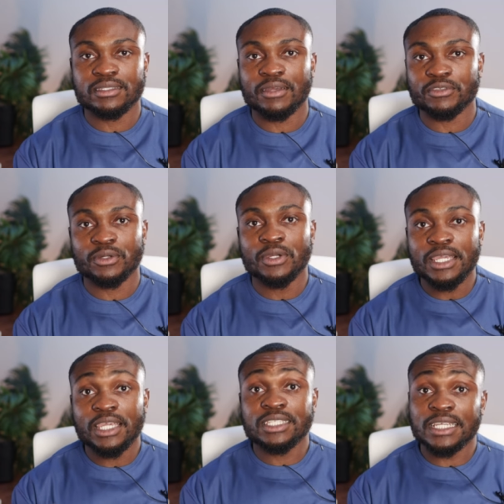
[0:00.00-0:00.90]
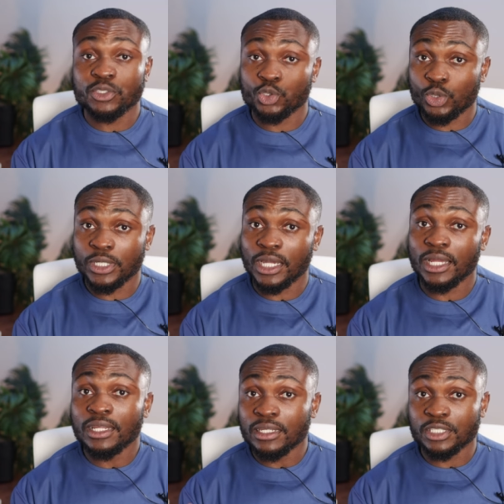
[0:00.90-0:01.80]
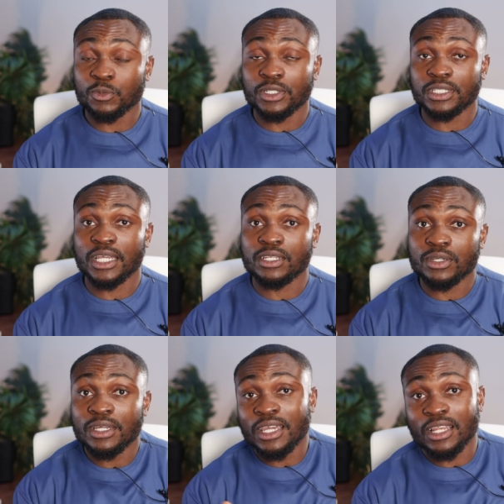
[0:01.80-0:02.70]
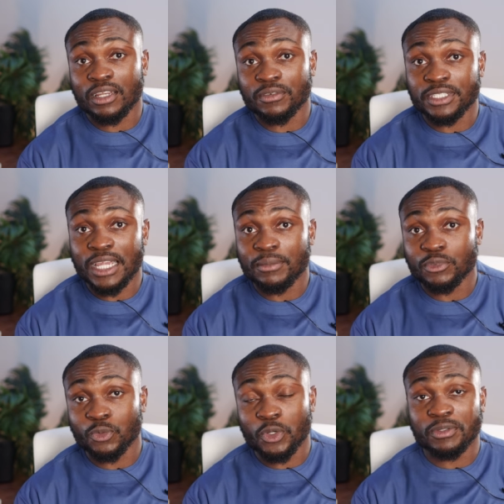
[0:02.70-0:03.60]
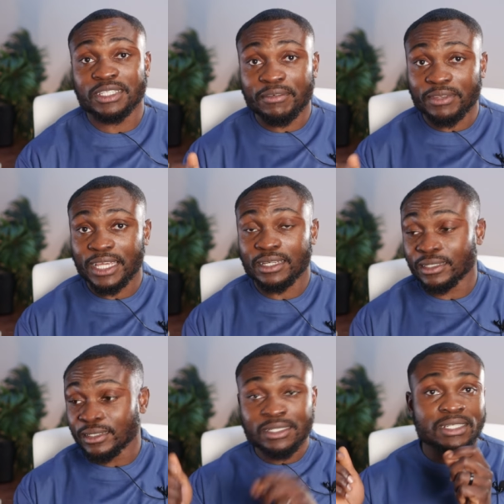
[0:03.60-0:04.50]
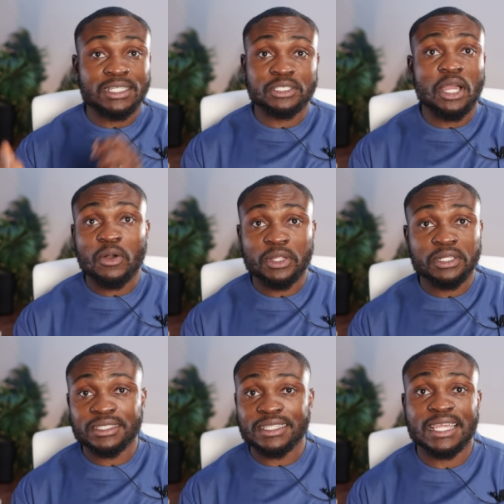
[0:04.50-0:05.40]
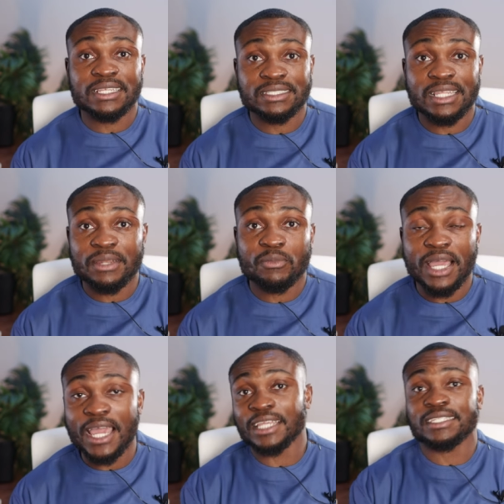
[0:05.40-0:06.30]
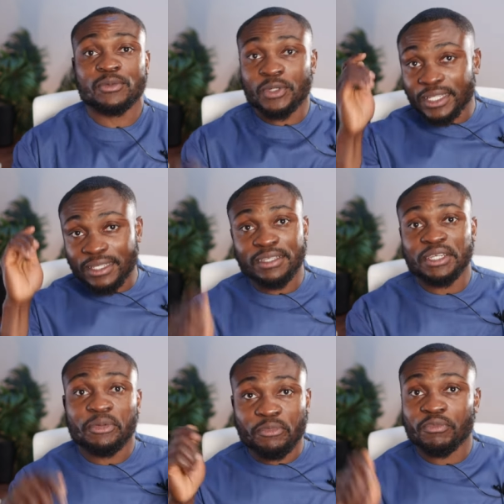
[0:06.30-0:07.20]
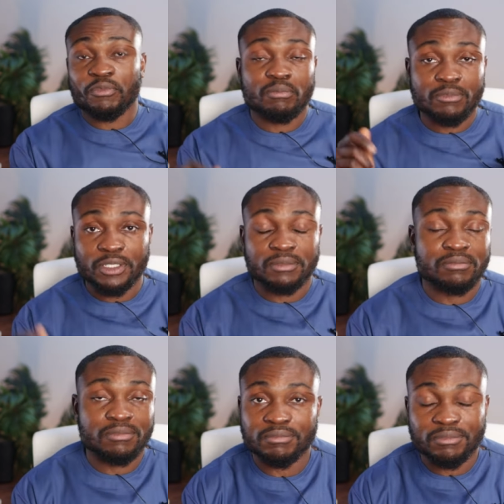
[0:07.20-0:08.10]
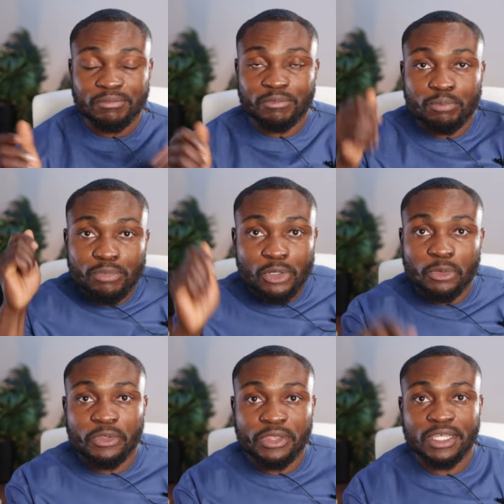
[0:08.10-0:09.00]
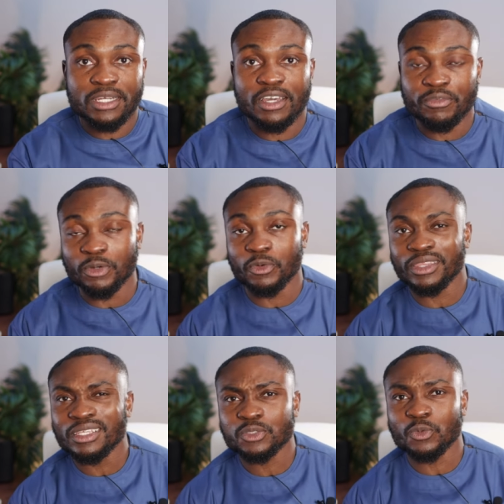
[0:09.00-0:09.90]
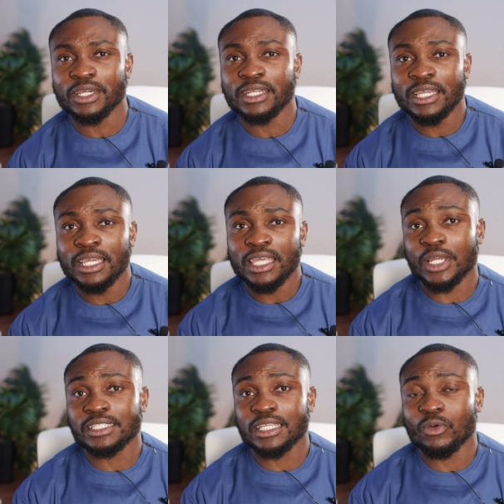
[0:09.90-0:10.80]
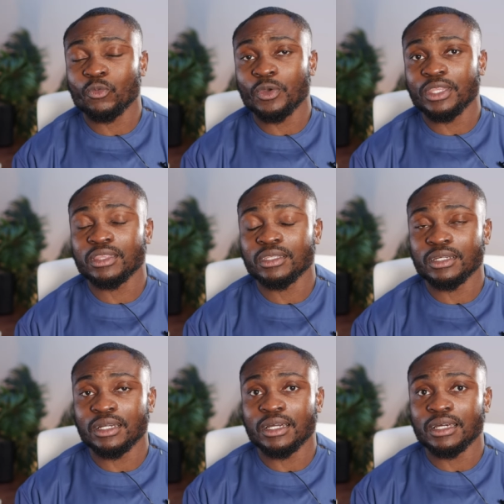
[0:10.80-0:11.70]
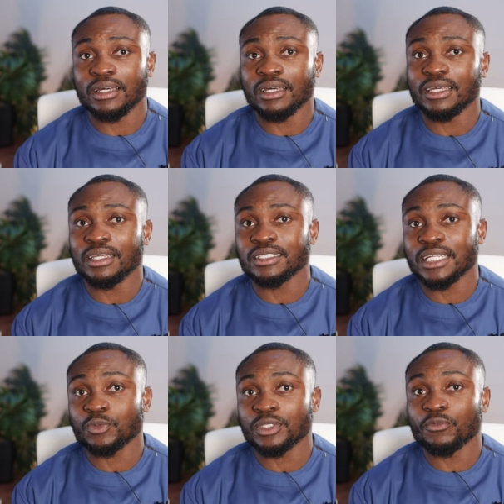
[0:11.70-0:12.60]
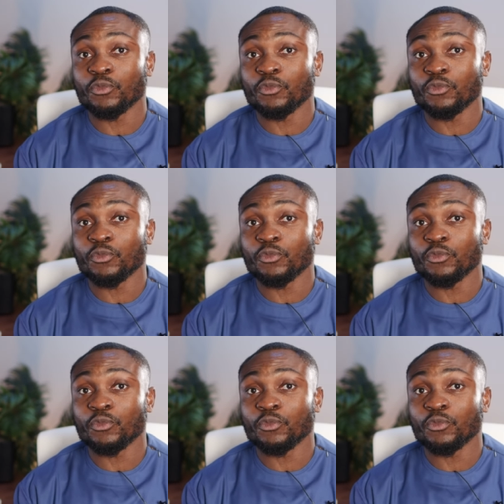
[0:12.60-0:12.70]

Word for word: stuff so it tends to trigger smoke detector a lot of the time so we always have like a, a towel neck standby to quickly you know you know blow the thing off but with this one starts out with uh, it starts with the